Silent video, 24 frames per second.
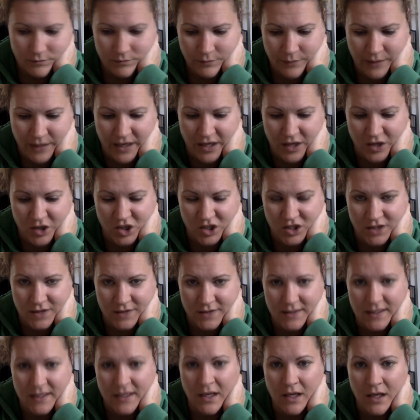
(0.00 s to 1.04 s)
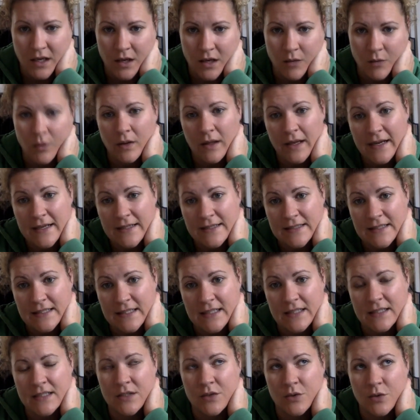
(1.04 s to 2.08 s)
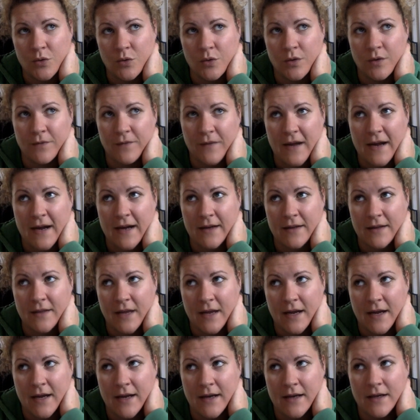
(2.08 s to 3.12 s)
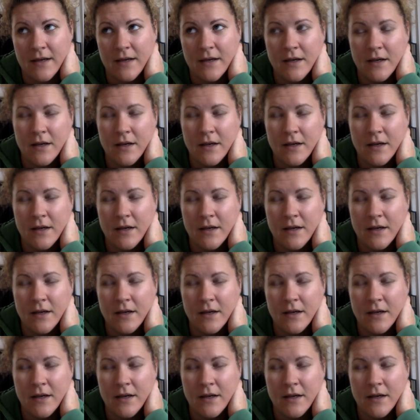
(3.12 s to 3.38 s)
pages, and he relates it to the fact that